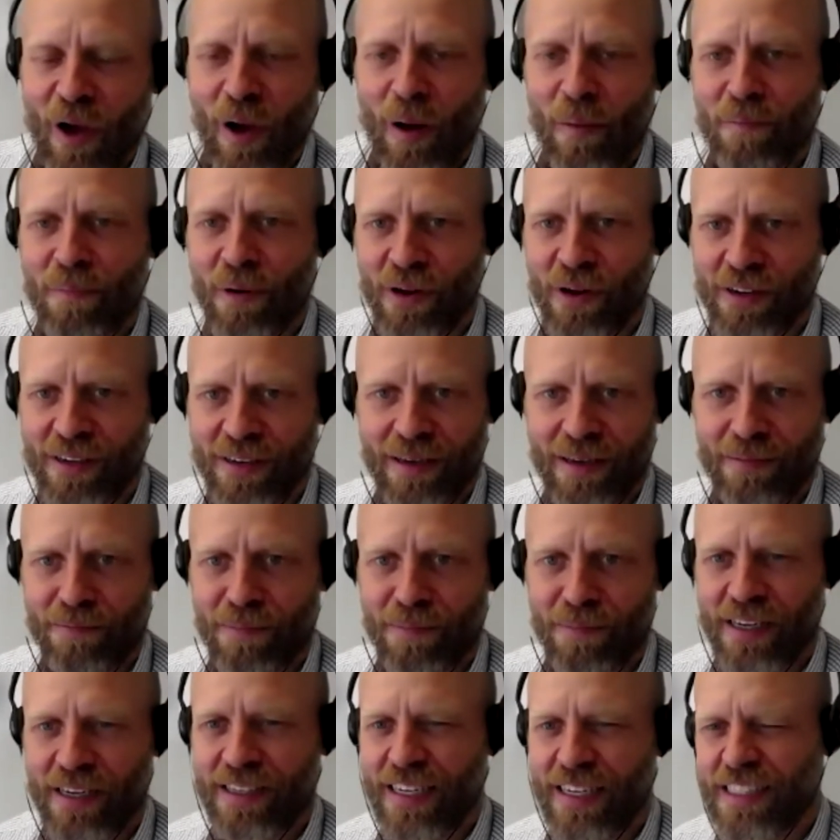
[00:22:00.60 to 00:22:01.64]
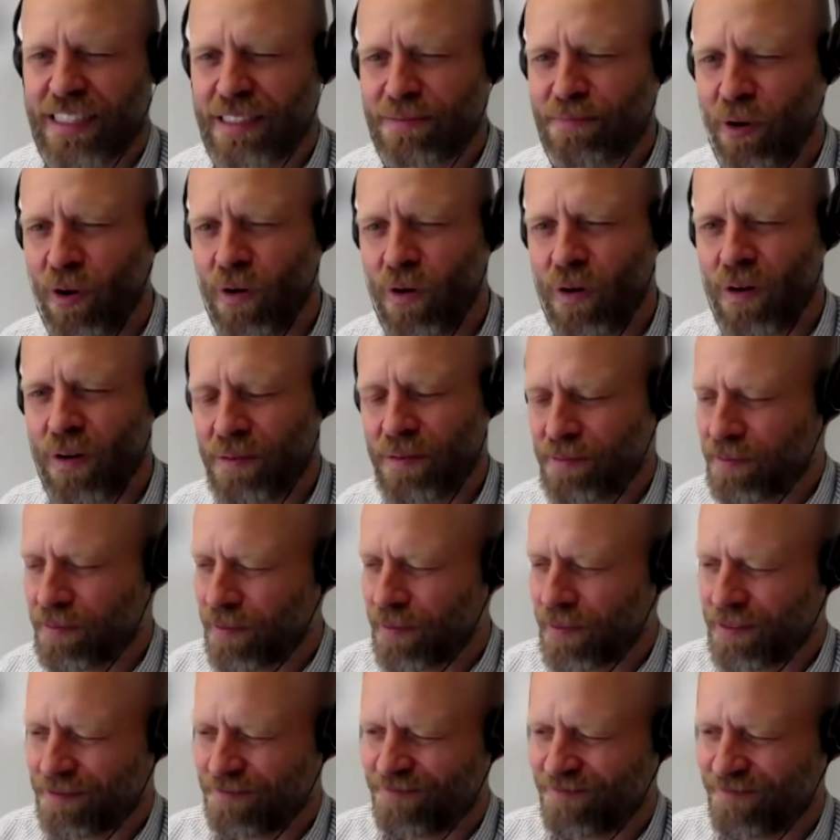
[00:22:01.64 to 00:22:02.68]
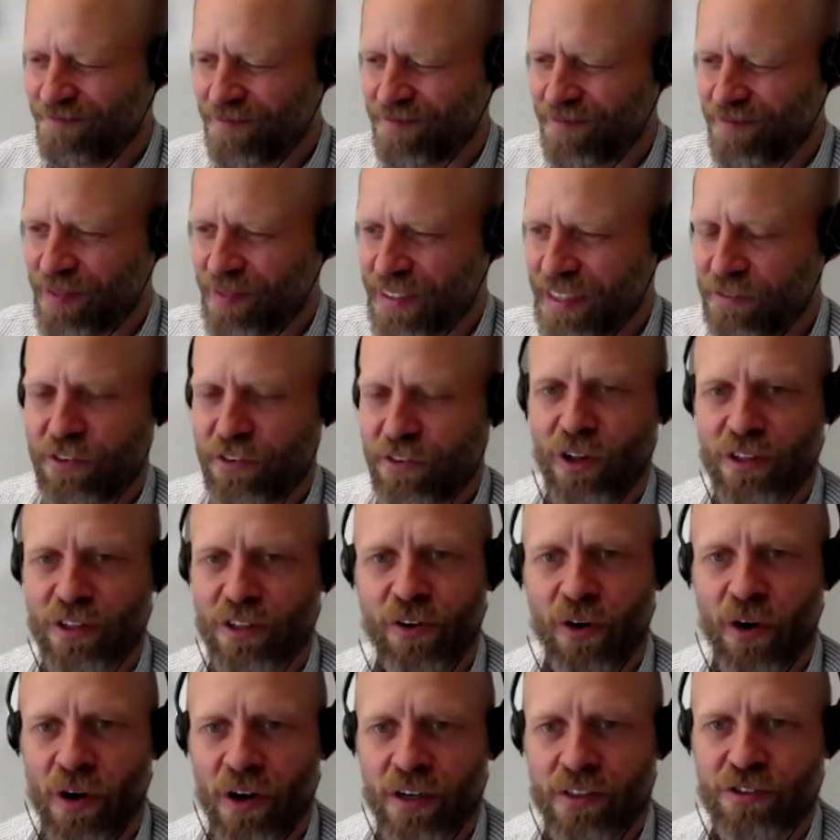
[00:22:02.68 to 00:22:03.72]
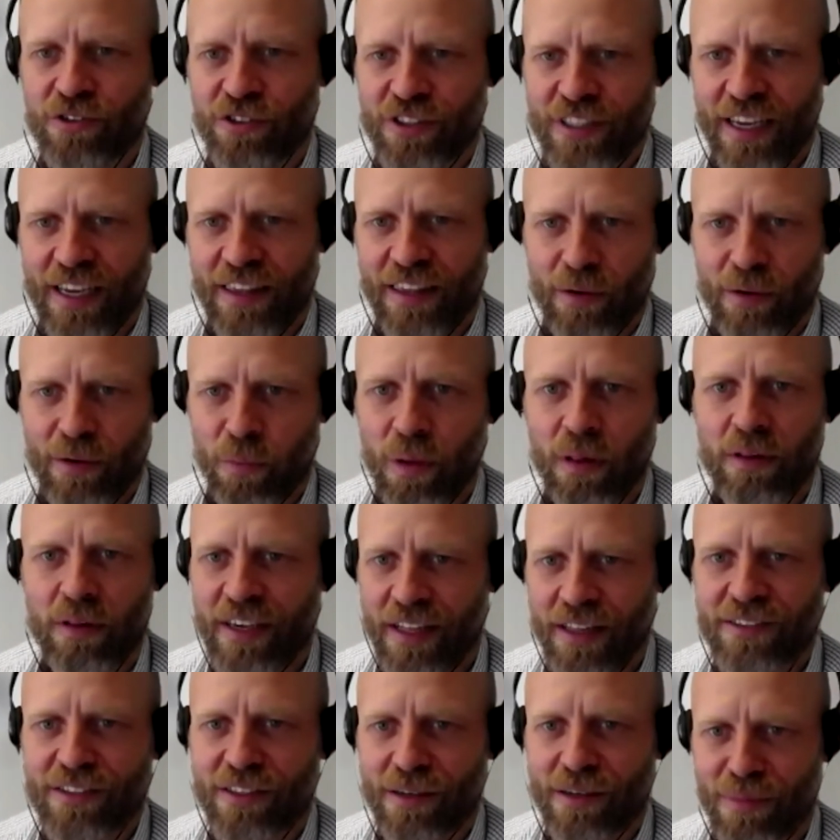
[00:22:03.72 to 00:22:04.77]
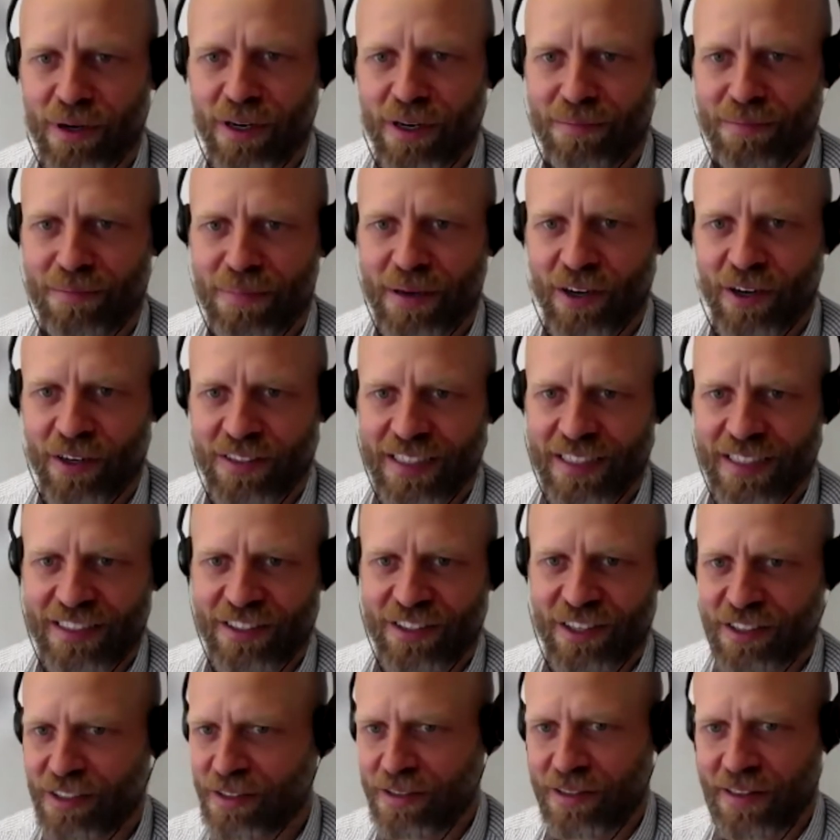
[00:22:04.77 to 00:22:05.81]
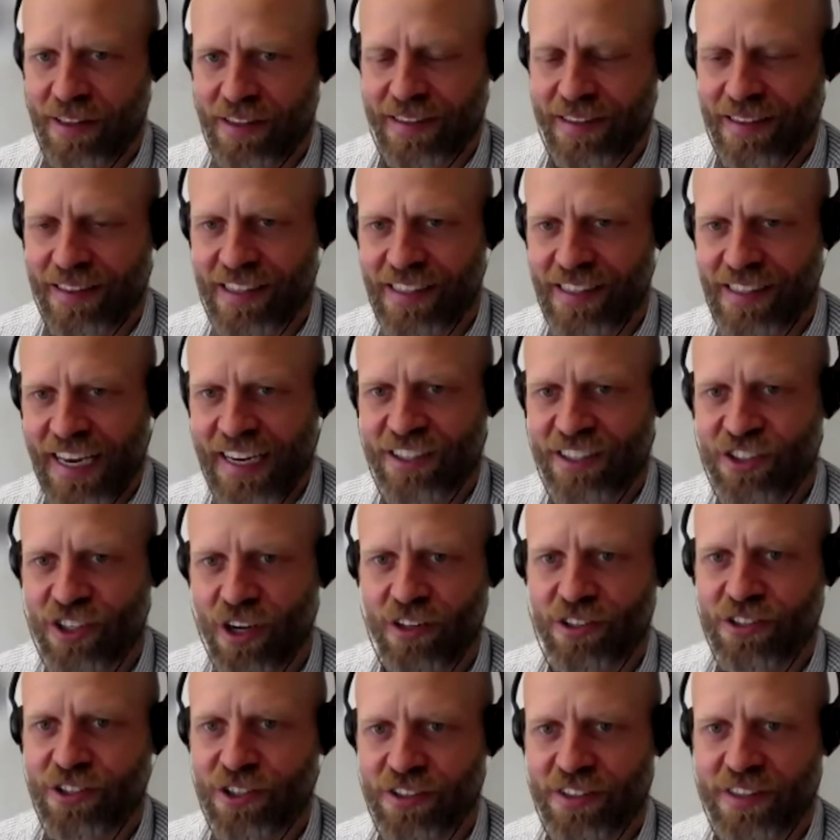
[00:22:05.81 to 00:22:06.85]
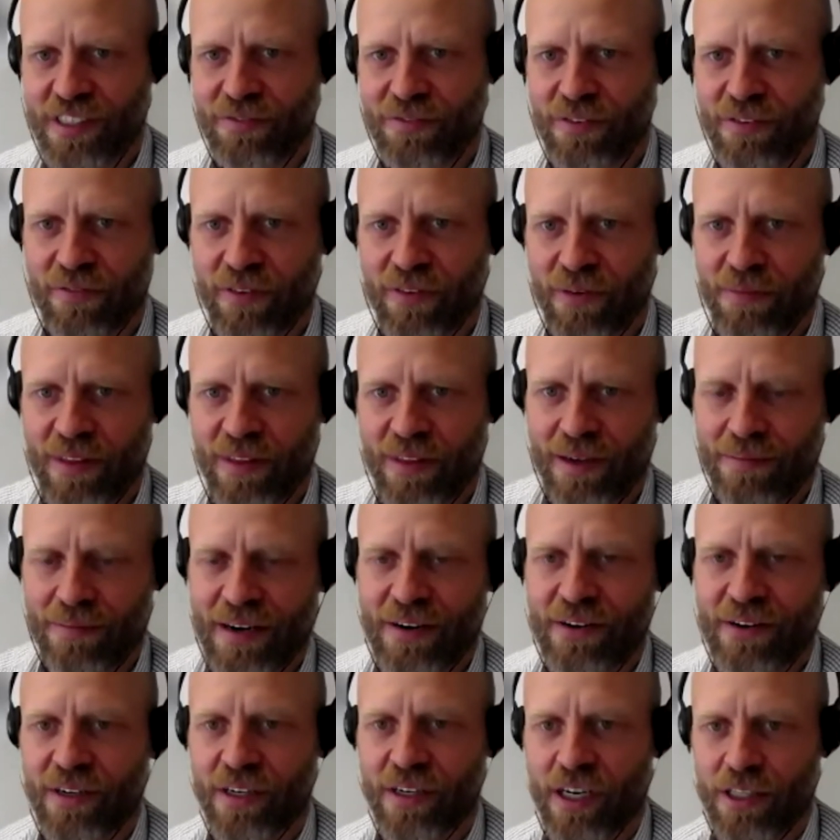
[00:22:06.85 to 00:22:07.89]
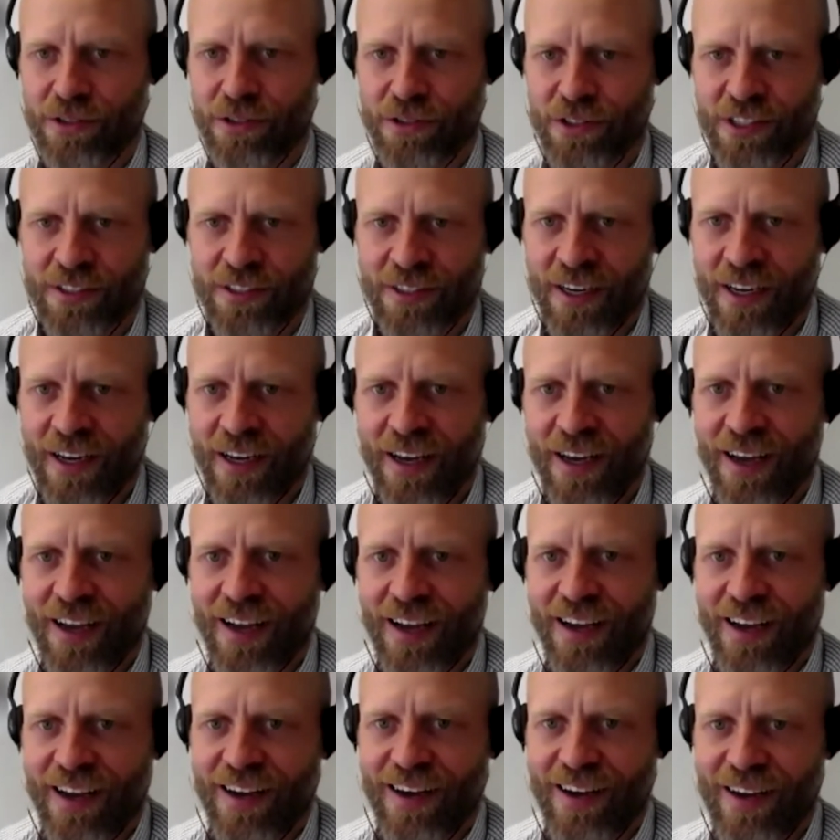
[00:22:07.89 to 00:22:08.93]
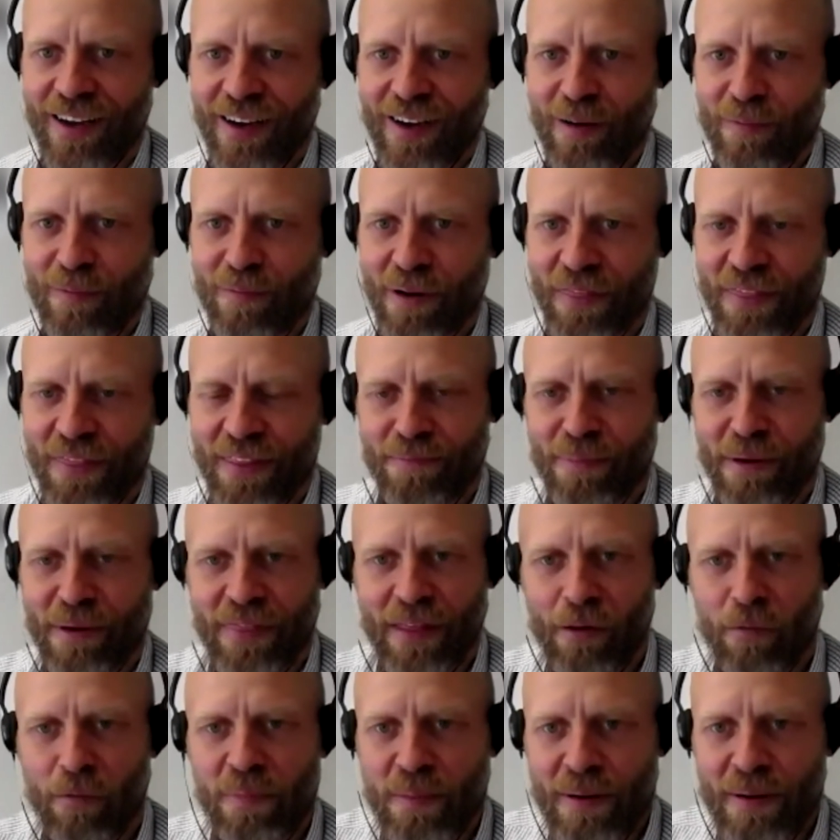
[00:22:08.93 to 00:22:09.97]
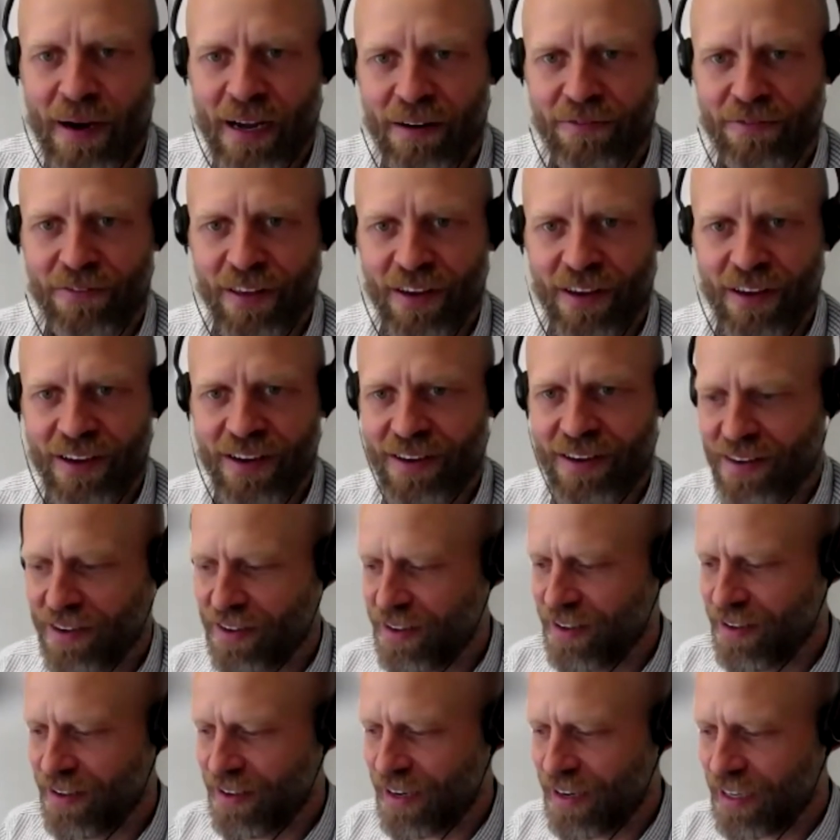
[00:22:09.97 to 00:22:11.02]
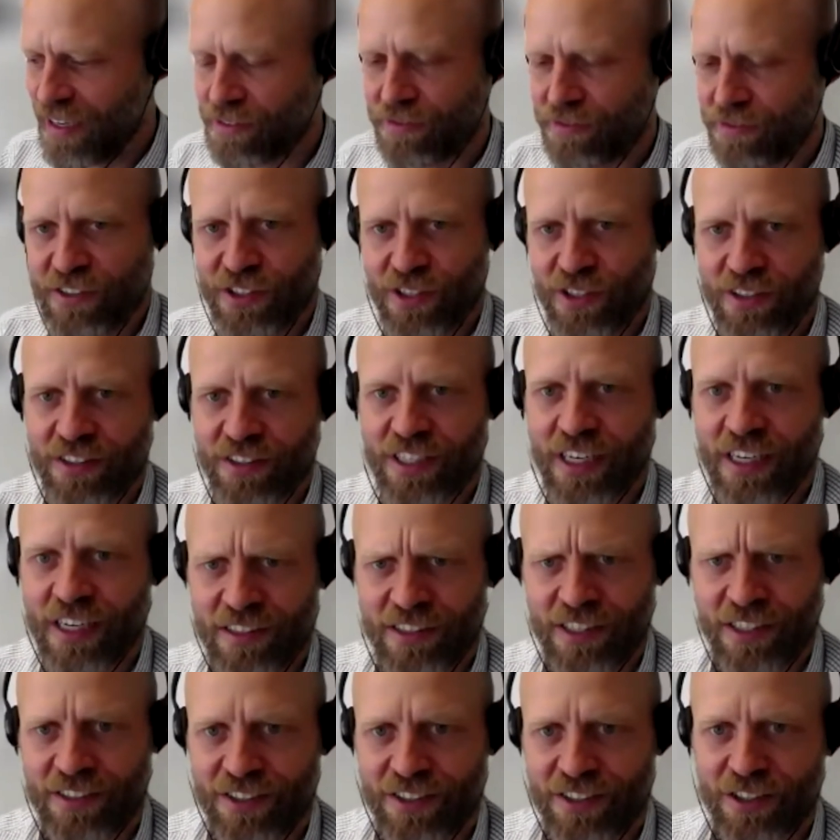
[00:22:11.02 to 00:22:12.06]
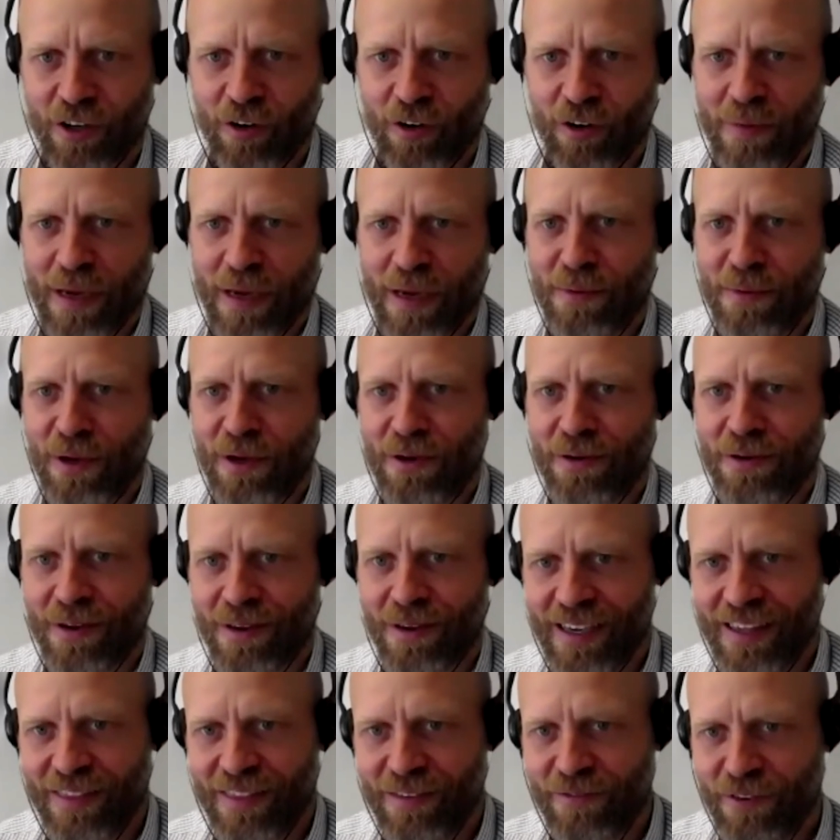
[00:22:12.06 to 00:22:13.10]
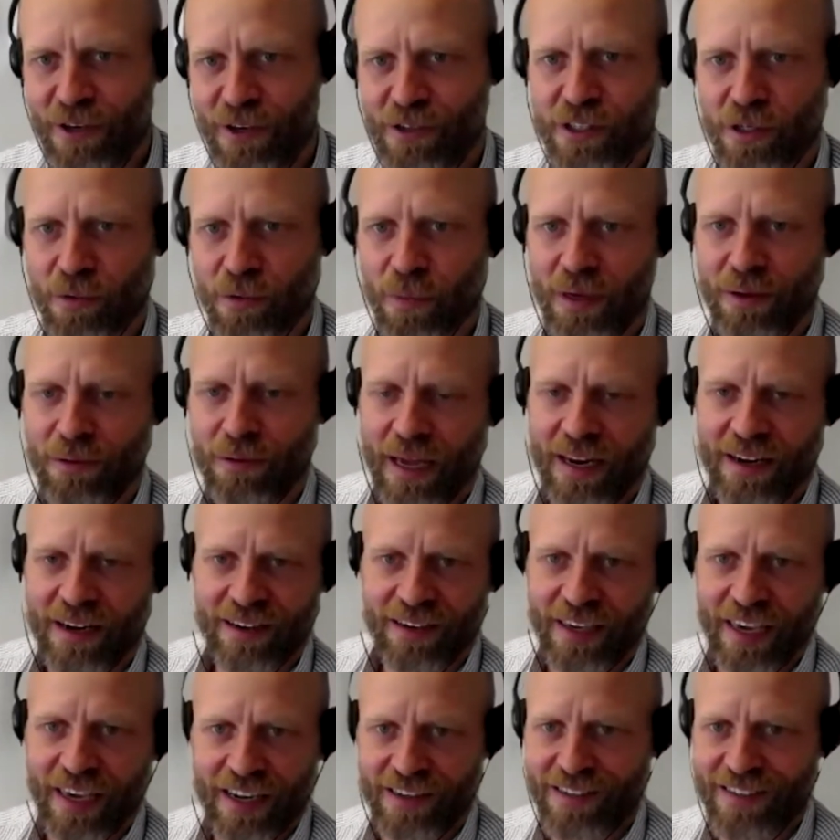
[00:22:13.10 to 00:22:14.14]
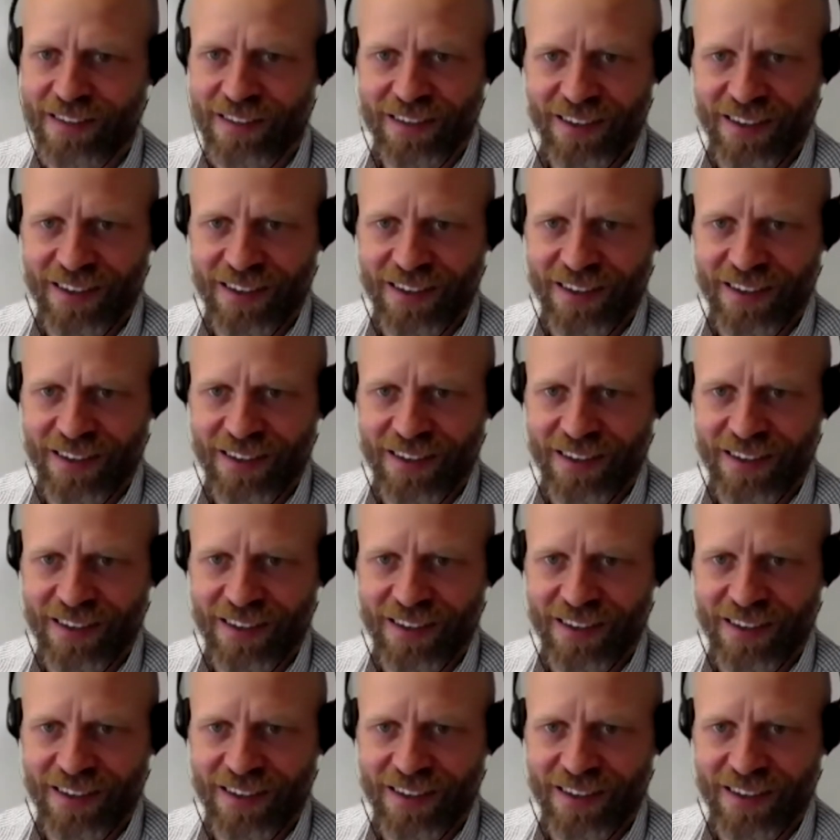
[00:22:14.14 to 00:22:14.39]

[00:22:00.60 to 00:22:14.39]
but it's more difficult for her to say that we'll kill somebody, because it's just the Danish culture is different from the American culture. But that will be part of the artificial intelligence. So maybe in the future we can get